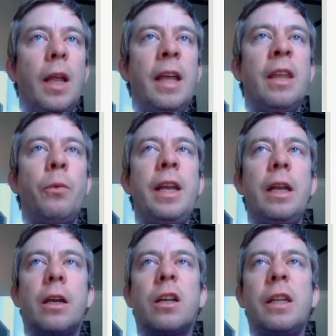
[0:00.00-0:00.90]
And then we need
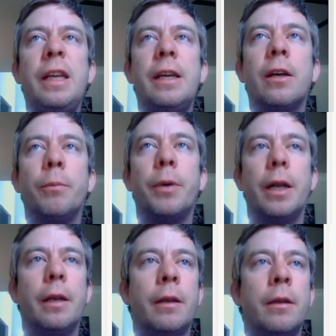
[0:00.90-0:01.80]
a clear
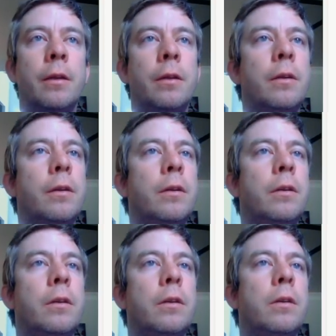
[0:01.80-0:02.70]
button.
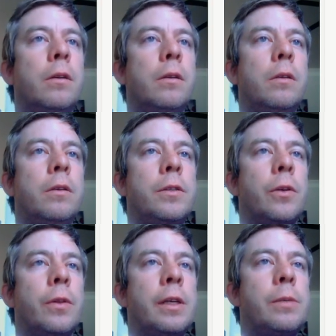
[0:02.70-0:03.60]

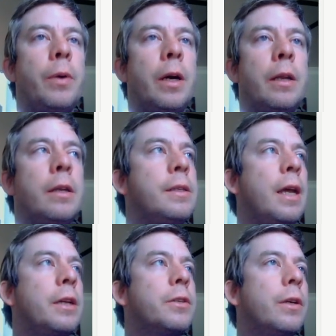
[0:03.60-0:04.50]
So this button is
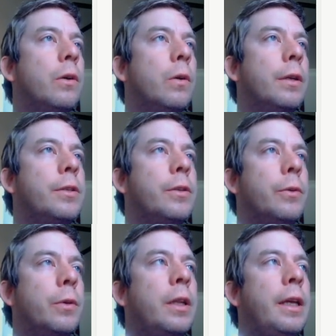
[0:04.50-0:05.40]
actually going to
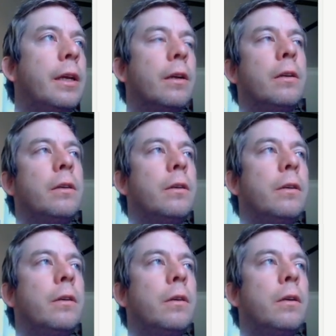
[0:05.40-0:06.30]
clear
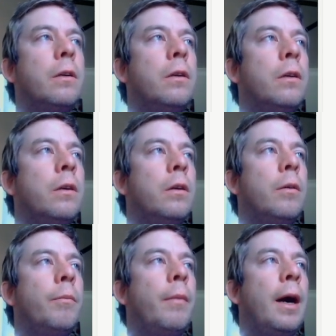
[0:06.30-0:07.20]

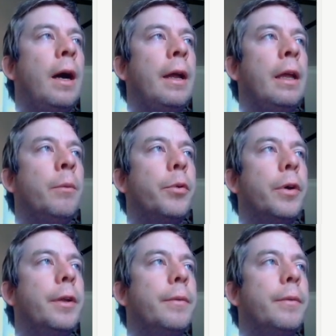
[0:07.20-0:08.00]
my input.